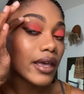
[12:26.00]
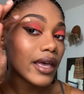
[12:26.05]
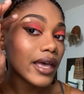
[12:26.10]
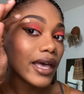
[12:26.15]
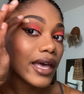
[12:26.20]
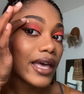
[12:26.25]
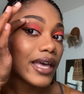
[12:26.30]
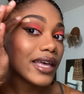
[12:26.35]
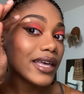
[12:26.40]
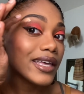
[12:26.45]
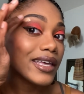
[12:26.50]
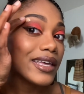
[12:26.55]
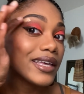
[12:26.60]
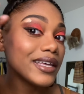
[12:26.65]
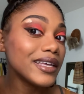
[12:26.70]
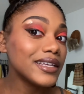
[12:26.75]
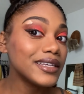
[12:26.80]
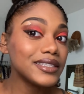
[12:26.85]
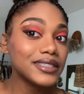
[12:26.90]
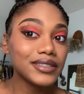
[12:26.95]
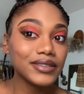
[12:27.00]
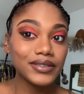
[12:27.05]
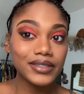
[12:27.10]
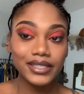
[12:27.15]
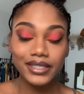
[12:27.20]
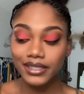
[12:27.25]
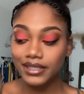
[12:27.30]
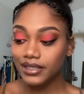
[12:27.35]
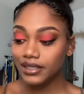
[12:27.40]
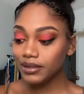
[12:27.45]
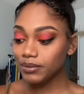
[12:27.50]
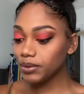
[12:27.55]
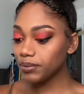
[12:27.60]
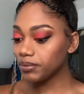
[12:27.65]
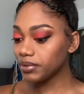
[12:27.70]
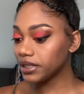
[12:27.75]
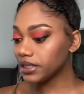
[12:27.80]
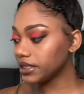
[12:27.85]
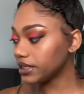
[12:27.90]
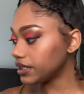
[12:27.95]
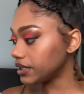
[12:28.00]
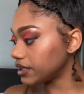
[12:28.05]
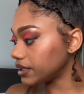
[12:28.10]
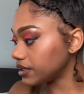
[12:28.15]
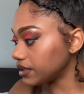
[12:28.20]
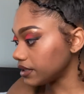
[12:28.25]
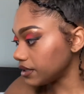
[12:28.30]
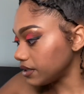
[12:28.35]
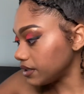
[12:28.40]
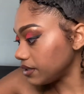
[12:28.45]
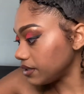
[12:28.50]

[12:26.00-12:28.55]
Ah, okay. Blend it in.